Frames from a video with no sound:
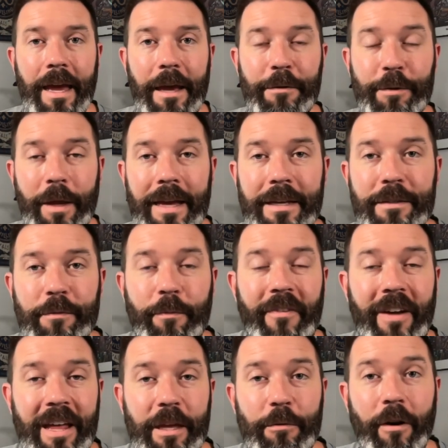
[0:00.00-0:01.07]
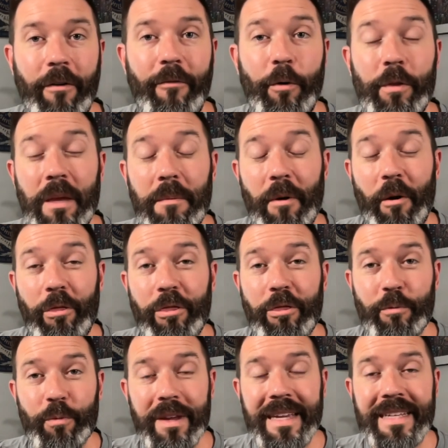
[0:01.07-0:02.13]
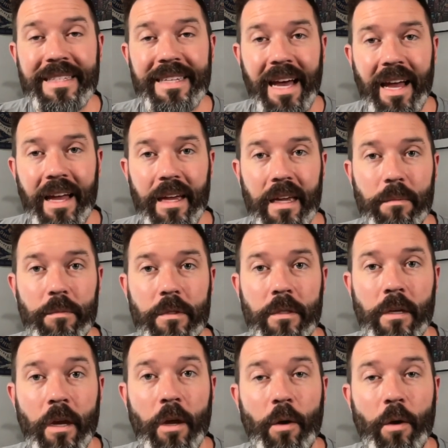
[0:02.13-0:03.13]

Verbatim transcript: has a value of only about three times